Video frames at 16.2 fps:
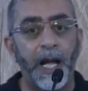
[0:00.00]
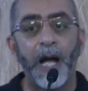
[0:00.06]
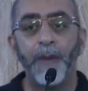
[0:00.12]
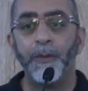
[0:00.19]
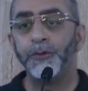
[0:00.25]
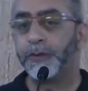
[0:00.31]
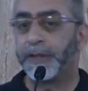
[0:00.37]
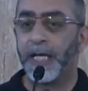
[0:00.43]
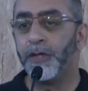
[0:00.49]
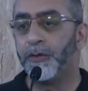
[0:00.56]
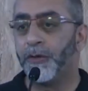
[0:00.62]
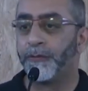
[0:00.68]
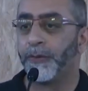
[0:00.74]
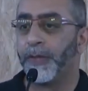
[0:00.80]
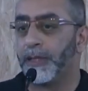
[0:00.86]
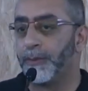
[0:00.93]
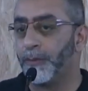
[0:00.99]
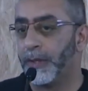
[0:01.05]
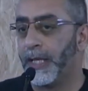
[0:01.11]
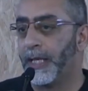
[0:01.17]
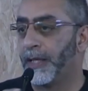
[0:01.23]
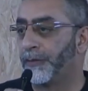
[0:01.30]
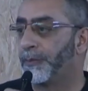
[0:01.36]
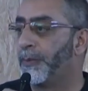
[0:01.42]
I want to carry on from where the
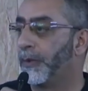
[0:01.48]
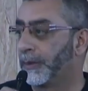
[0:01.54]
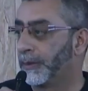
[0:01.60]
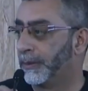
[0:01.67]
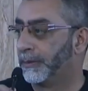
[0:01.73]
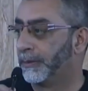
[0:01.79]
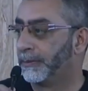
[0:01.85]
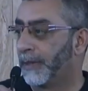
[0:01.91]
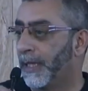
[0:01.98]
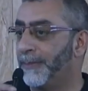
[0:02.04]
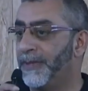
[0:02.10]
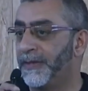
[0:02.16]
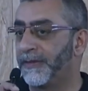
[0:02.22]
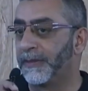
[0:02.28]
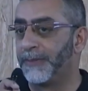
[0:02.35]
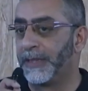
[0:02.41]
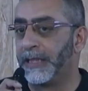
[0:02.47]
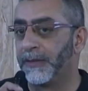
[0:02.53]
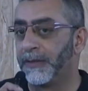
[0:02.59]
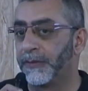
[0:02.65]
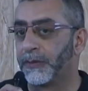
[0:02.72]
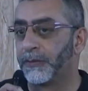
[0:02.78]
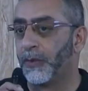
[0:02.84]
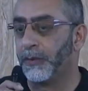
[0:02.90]
Maulana spoke. I missed the
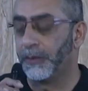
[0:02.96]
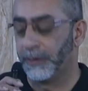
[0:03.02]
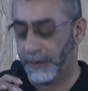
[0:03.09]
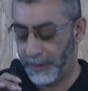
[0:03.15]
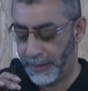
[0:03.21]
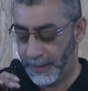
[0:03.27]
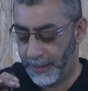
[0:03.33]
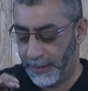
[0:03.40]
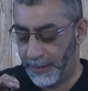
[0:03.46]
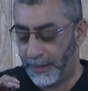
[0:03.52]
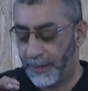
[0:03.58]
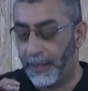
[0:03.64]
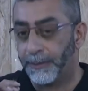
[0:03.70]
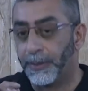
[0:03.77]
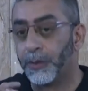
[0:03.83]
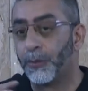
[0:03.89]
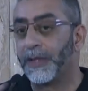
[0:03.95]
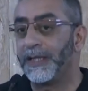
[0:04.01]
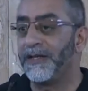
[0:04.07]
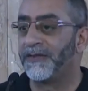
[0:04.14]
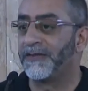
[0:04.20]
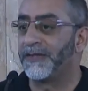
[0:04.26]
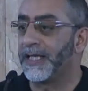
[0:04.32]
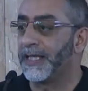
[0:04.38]
beginning of the talk. But what
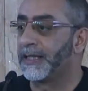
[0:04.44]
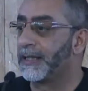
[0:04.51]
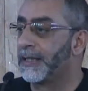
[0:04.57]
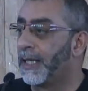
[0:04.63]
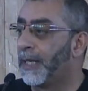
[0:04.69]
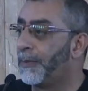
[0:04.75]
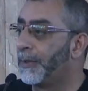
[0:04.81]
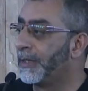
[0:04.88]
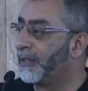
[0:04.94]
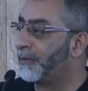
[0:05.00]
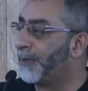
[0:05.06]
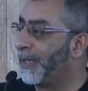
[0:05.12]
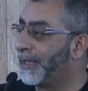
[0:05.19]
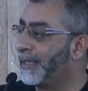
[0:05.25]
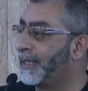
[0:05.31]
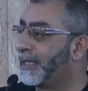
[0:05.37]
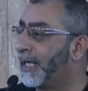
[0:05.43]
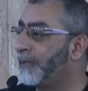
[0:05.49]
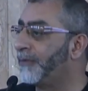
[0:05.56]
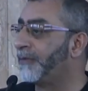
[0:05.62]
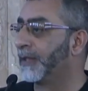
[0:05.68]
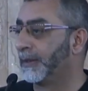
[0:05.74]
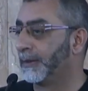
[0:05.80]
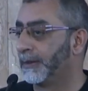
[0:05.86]
is said about respecting
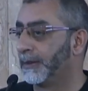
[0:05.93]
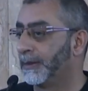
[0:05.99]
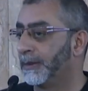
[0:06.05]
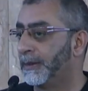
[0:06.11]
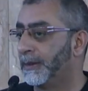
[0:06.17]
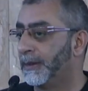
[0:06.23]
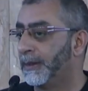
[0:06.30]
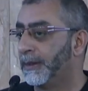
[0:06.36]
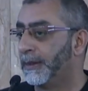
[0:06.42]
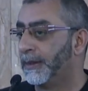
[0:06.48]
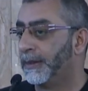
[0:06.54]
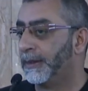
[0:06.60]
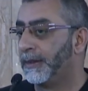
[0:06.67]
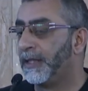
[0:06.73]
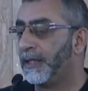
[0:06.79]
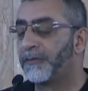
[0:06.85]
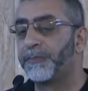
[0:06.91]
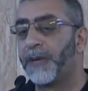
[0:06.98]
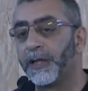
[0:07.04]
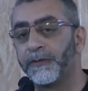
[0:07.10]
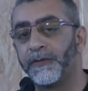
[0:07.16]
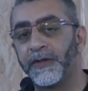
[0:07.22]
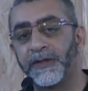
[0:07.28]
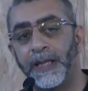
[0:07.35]
culture is
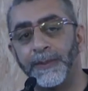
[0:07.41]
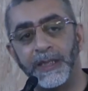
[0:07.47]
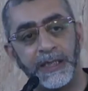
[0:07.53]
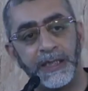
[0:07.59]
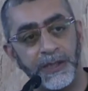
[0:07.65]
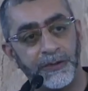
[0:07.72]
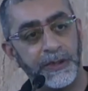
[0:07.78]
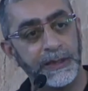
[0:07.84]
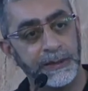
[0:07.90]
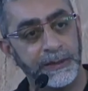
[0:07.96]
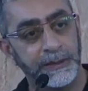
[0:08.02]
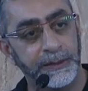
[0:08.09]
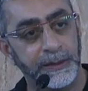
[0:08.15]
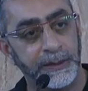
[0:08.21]
part of Islamic teaching.